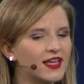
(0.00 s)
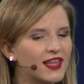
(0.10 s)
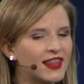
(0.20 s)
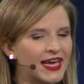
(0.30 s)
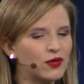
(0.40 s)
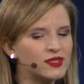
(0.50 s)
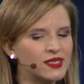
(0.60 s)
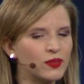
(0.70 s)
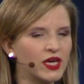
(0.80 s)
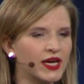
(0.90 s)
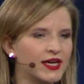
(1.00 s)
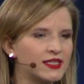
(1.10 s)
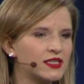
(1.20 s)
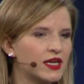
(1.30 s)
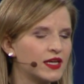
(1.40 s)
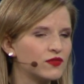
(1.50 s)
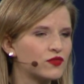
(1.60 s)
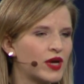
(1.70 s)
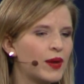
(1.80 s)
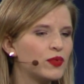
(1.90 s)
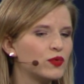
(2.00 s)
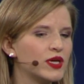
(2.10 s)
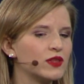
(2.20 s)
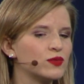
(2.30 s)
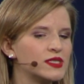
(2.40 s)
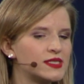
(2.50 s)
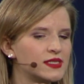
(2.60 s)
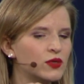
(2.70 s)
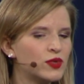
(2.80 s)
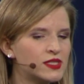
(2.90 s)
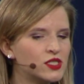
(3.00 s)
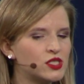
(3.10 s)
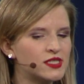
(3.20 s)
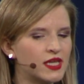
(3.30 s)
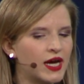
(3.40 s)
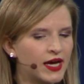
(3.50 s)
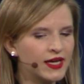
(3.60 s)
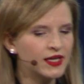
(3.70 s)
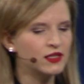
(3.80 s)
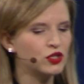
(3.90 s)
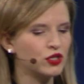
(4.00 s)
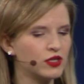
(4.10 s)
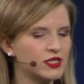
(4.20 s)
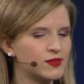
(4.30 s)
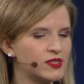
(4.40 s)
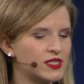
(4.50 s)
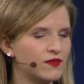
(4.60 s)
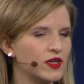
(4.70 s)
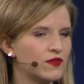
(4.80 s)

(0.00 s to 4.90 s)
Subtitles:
that was something I had to kind of grapple with. It wasn't just that I had learned a specific